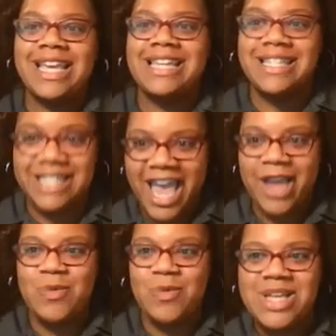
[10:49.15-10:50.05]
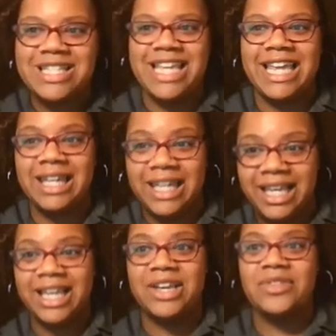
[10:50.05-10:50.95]
can say once they
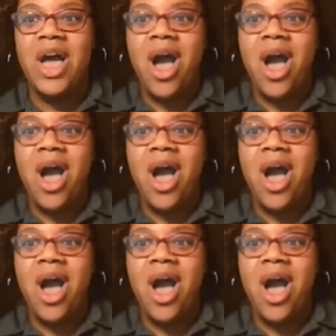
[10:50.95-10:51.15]
leave